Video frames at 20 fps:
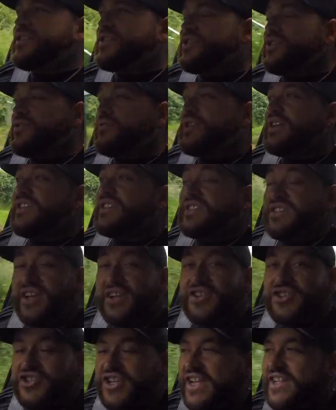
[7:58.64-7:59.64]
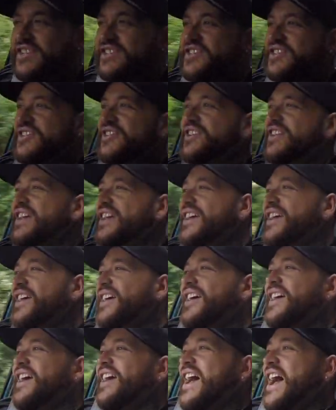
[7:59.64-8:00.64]
to his son Jensen
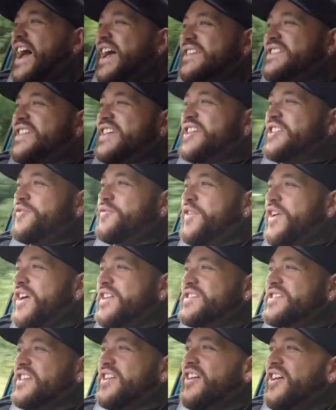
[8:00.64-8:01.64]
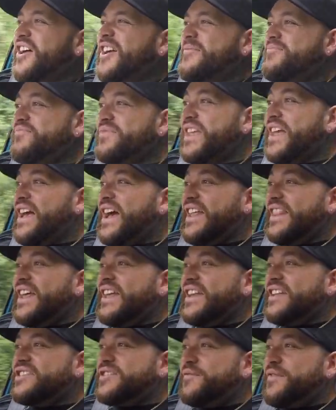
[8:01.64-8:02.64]
as his first car, and
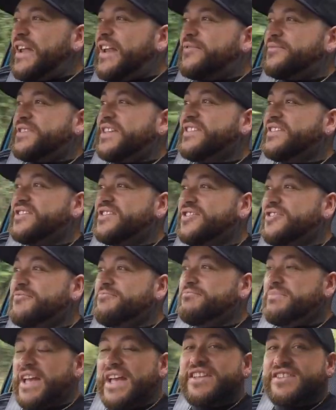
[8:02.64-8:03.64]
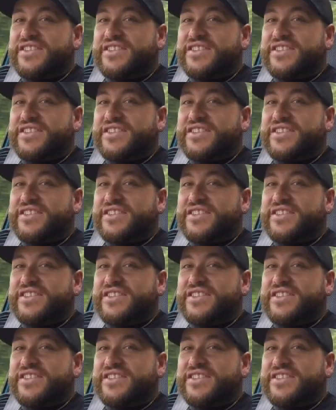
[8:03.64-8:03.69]
then it developed into his